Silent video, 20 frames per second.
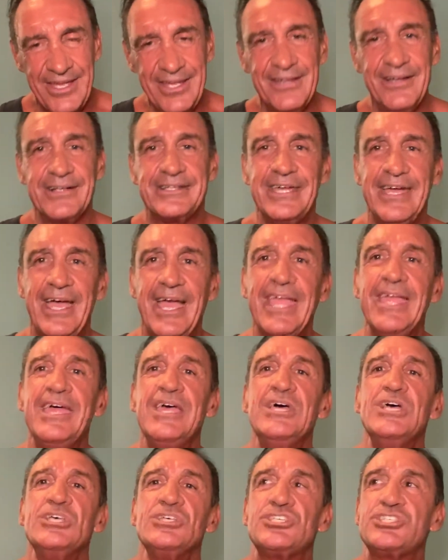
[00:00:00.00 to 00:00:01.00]
Okay?
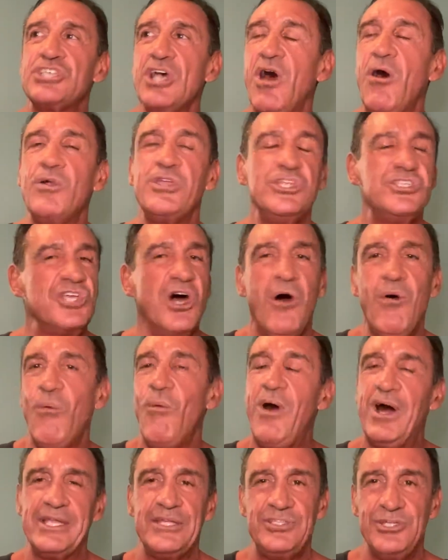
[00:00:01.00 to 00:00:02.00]
So you don't
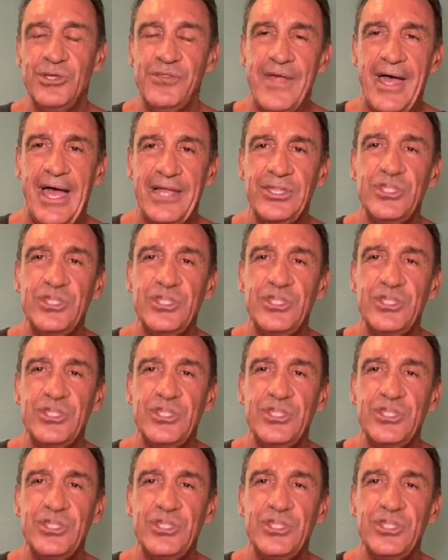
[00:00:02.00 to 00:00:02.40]
want to do that.